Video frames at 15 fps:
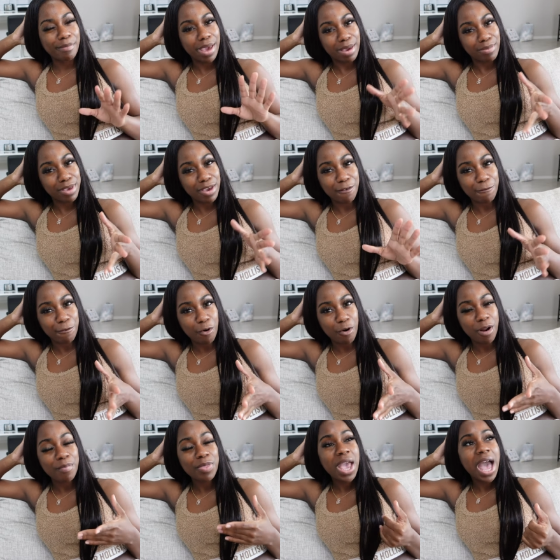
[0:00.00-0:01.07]
maybe a
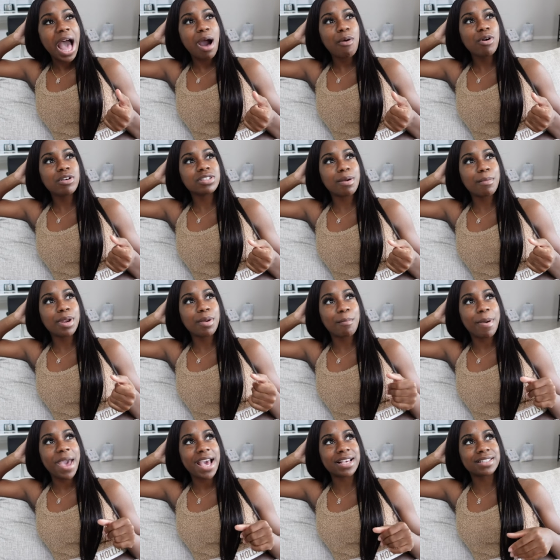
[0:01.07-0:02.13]
four. I want some of
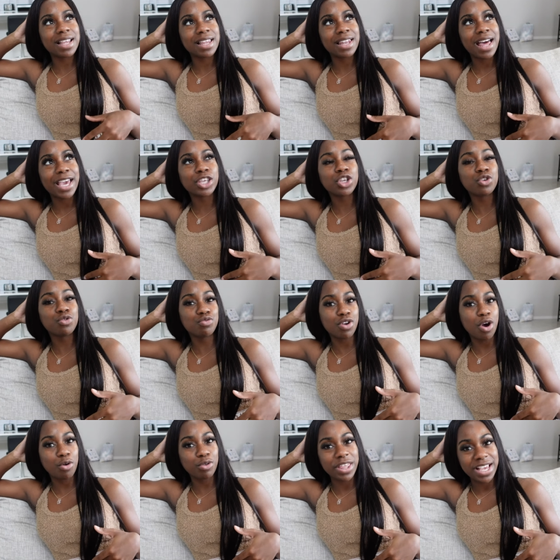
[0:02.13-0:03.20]
them packs that like you
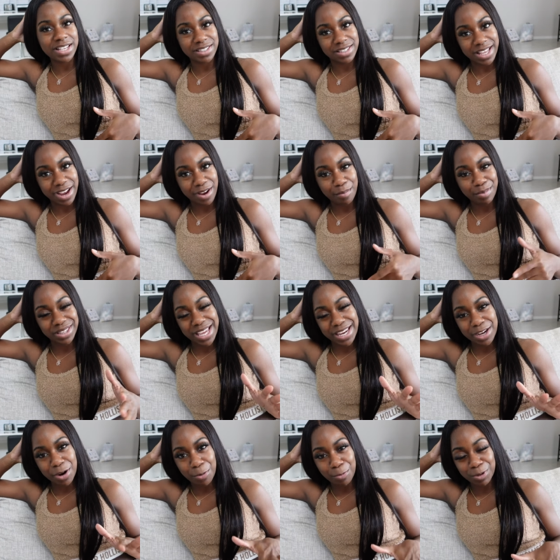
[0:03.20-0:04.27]
know that's there, but they
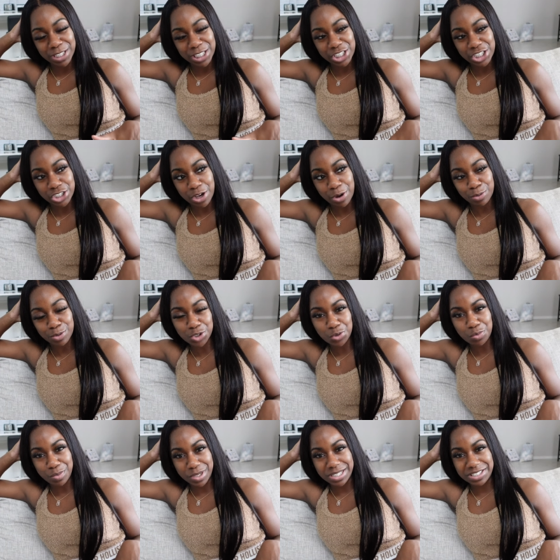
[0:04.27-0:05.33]
don't really show
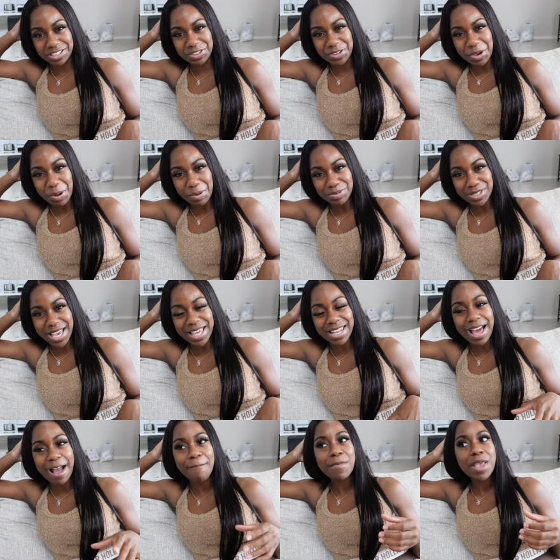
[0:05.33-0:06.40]
too much. You get what I'm saying?
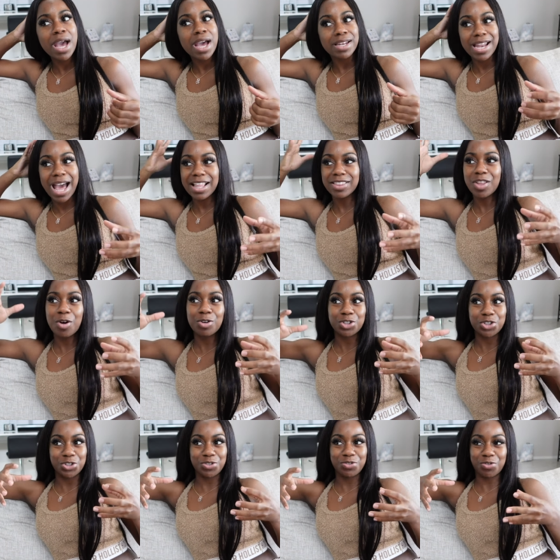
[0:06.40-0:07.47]
Like not those
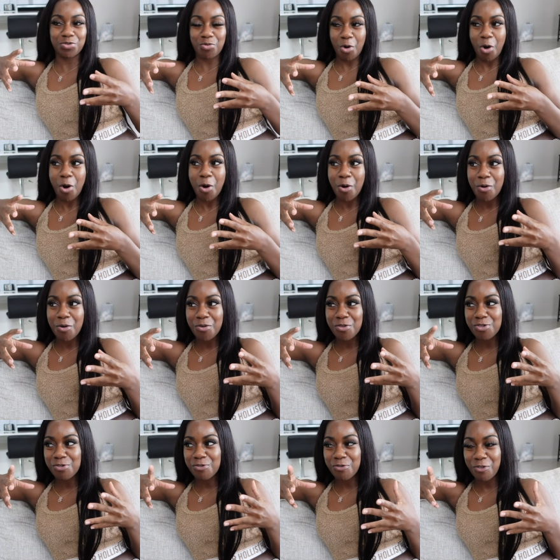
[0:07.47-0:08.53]

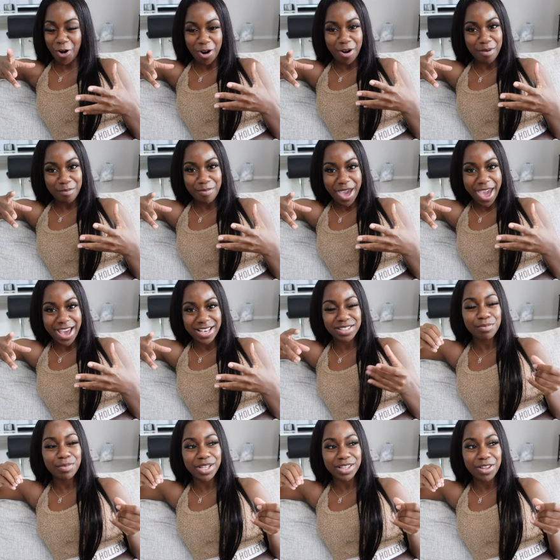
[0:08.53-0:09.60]
strong, firm
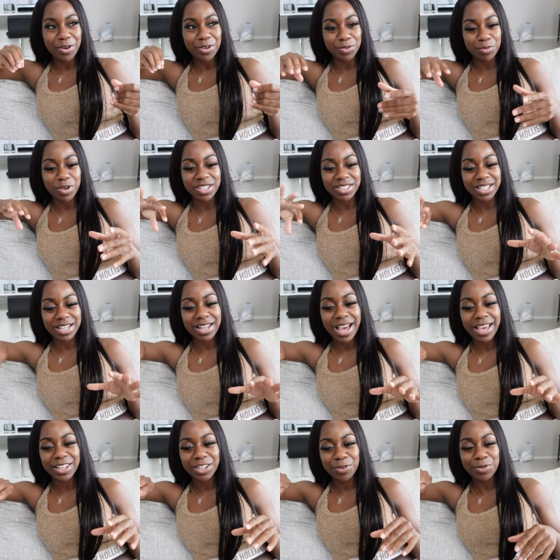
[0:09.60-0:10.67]
packs, but those ones that
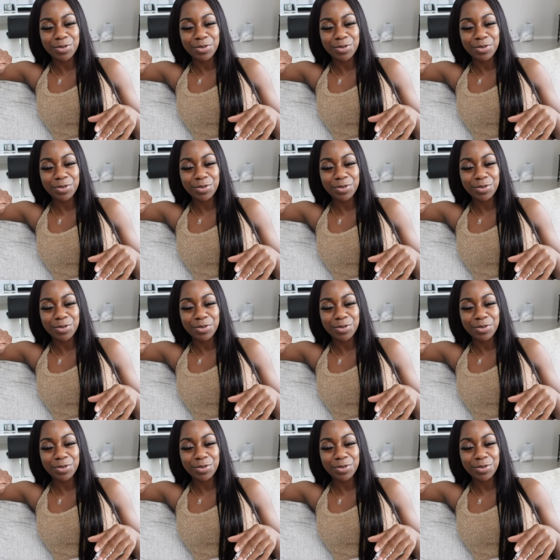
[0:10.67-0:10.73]
like